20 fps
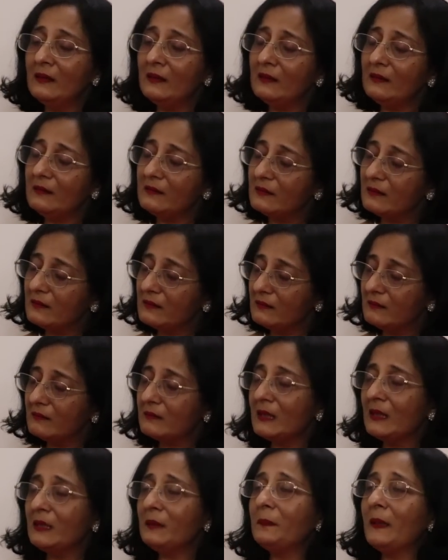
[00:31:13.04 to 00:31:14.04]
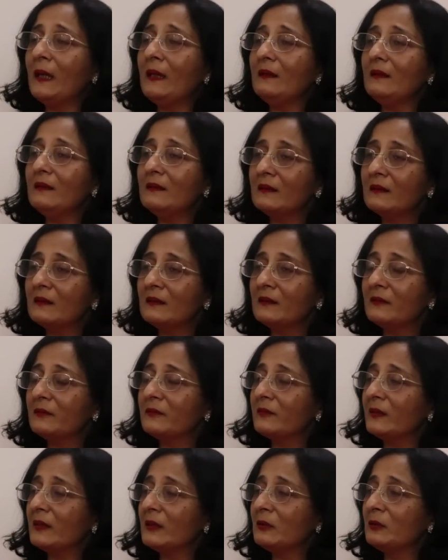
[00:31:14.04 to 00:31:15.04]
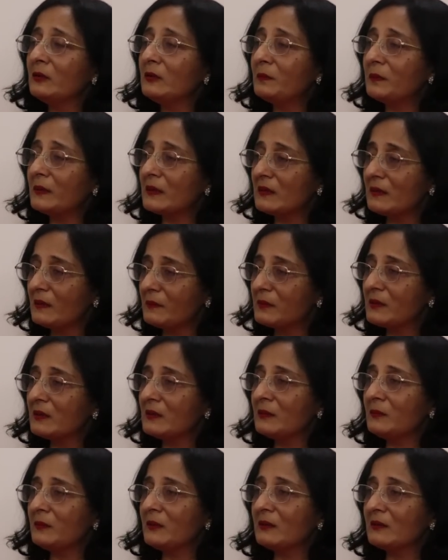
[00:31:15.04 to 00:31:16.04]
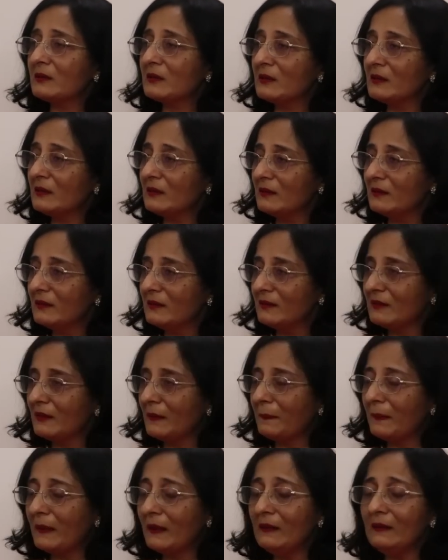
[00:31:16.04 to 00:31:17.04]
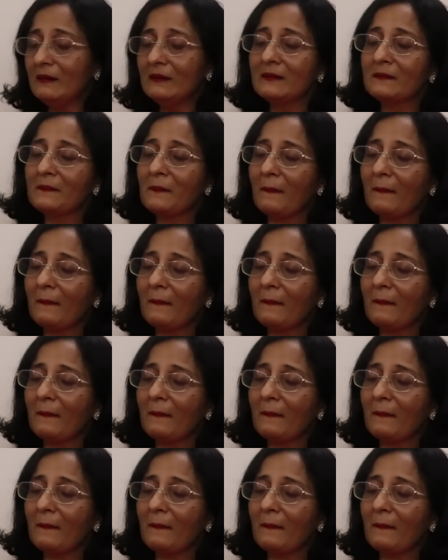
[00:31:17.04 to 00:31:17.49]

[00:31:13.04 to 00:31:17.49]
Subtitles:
They take back a very good perception about Nepal.